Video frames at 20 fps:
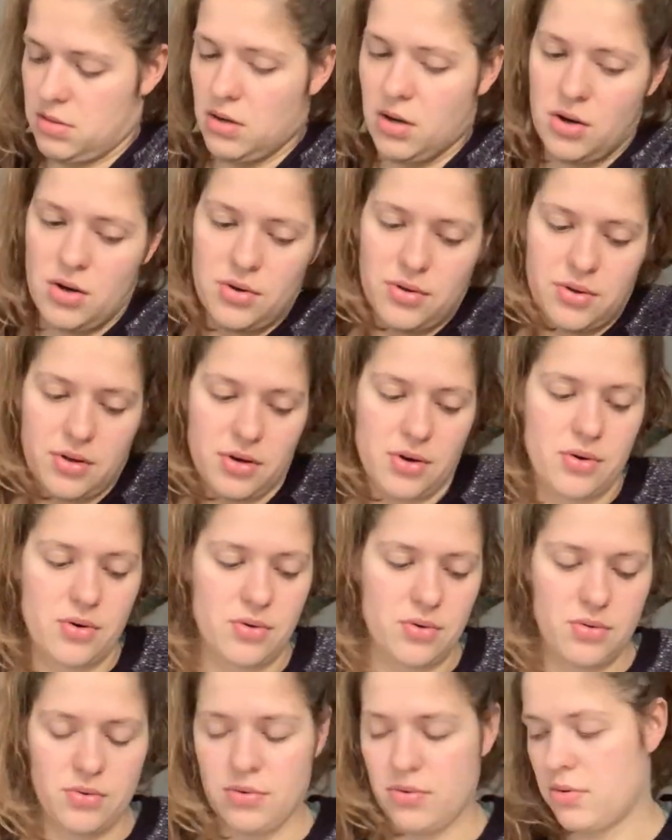
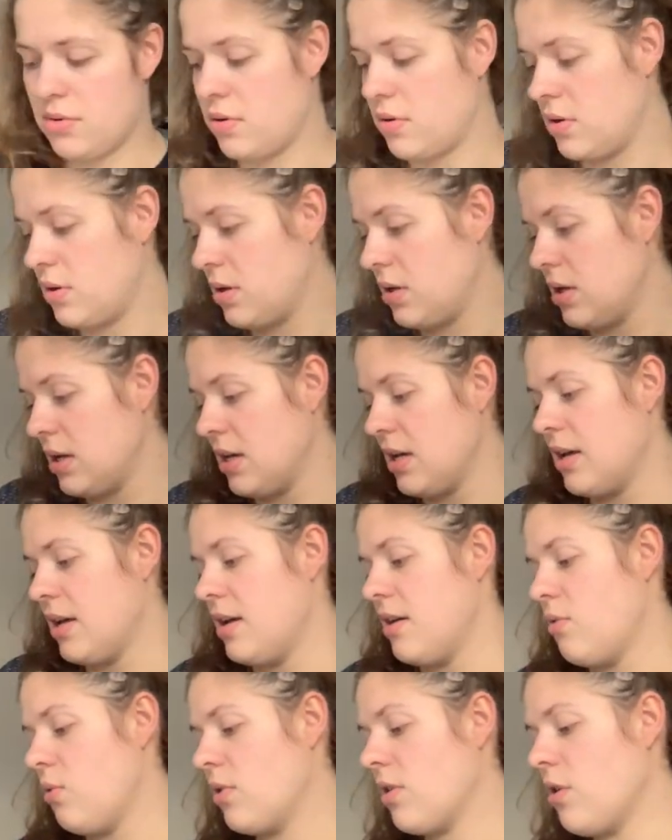Although,
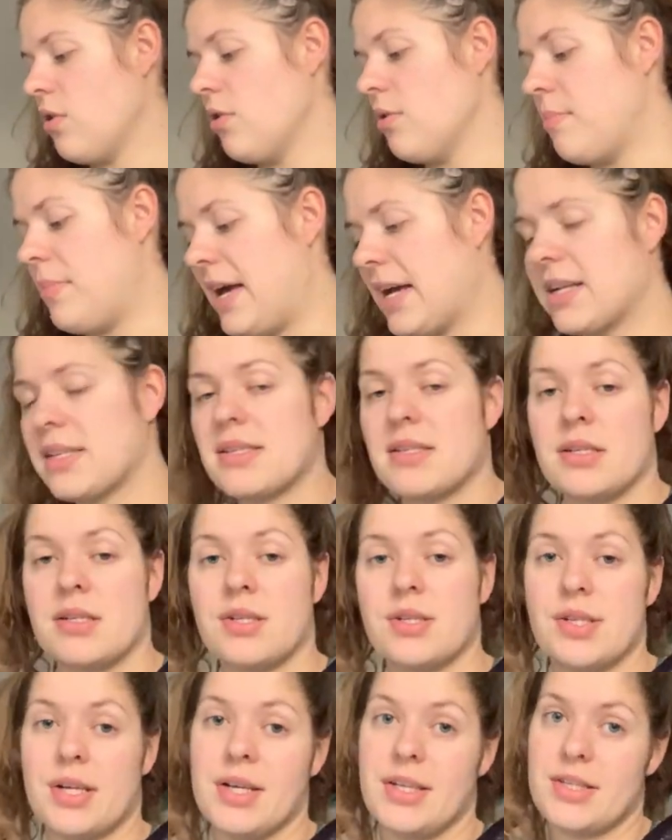with all the back
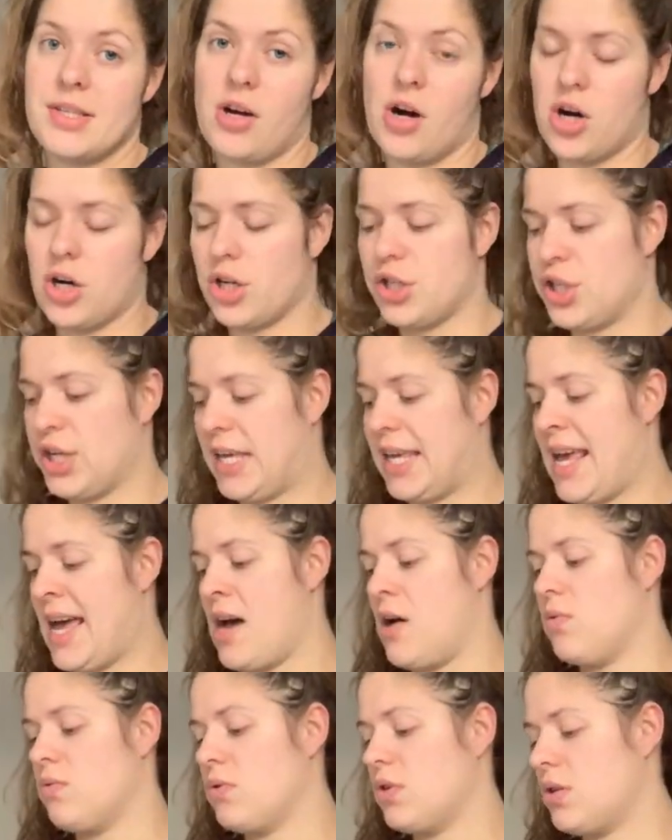stitching, it's hard to
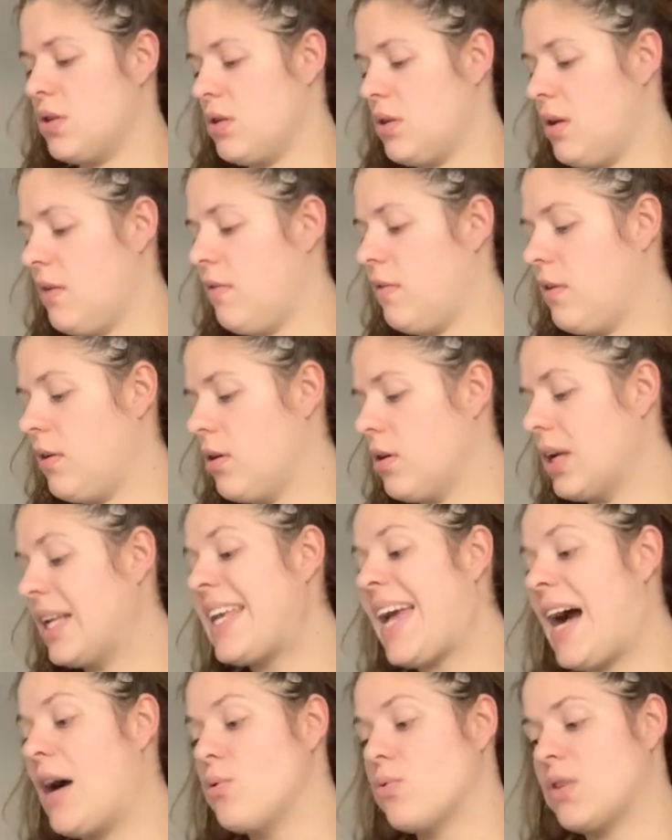count. If you're
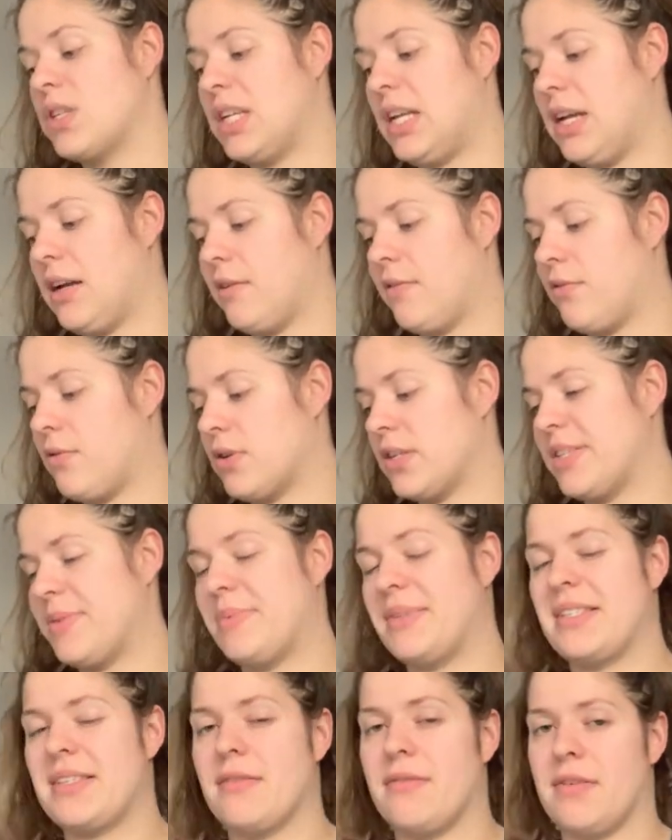counting for
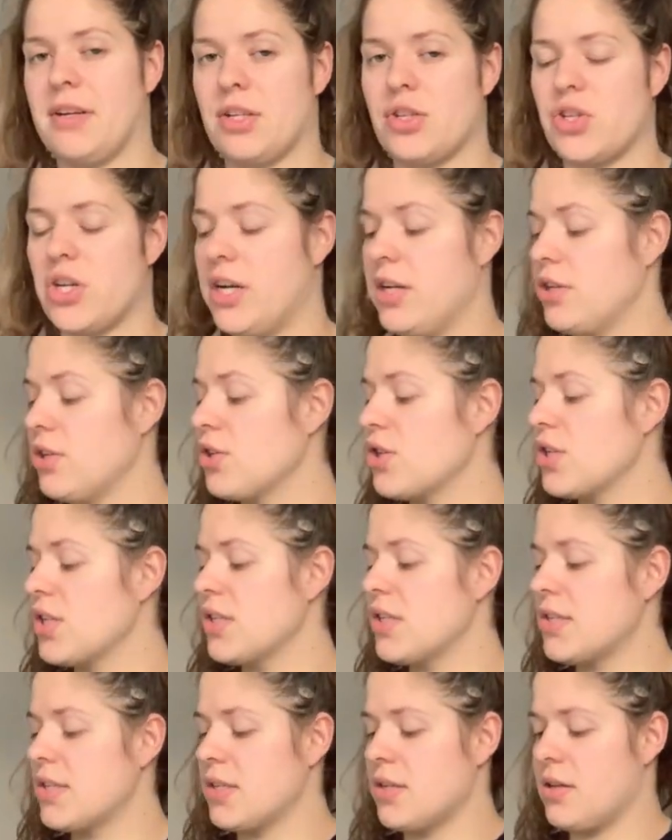specific
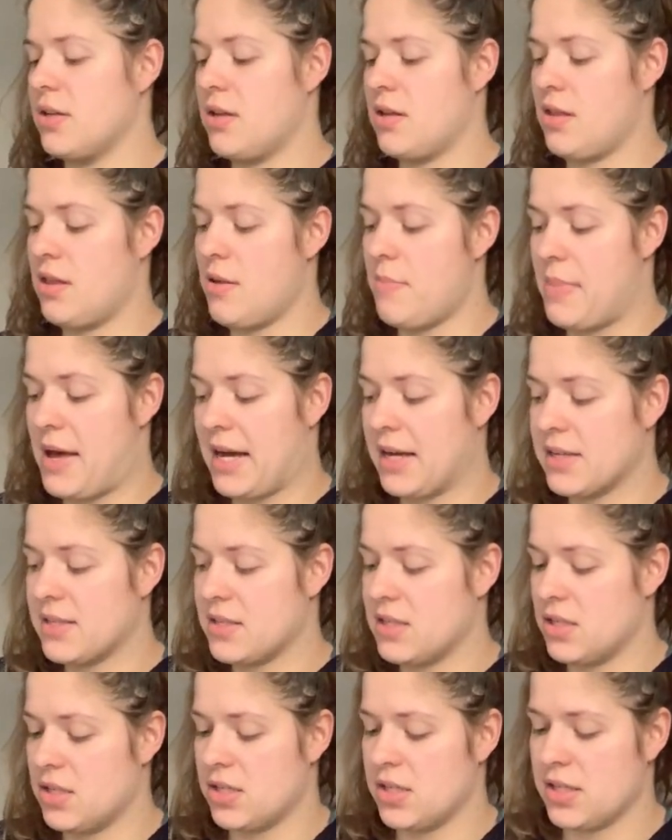challenges, the back
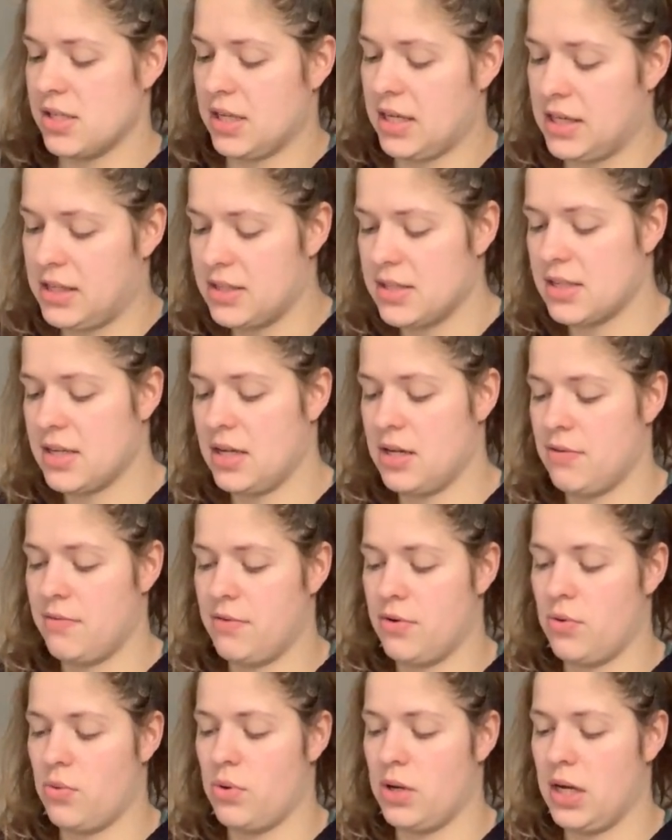stitching gets kind of
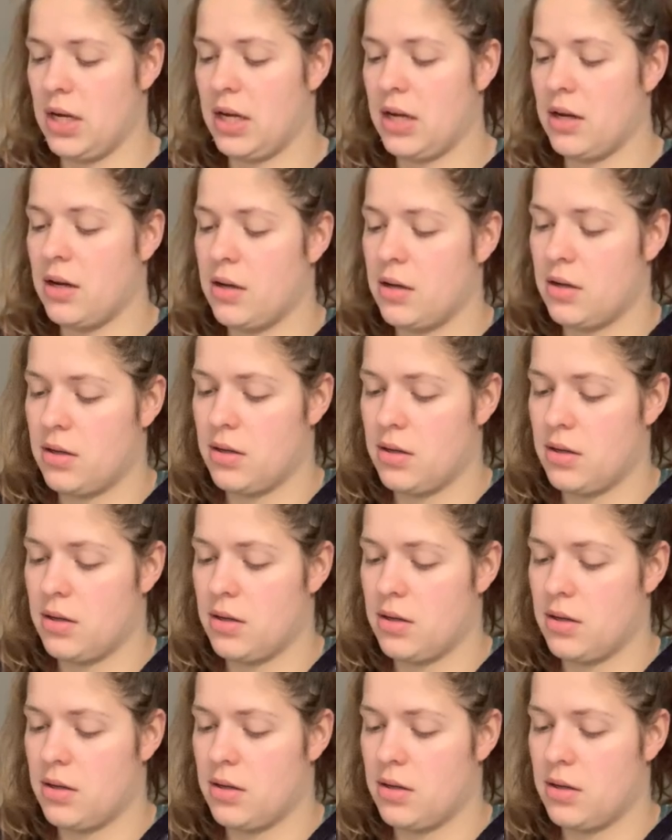annoying.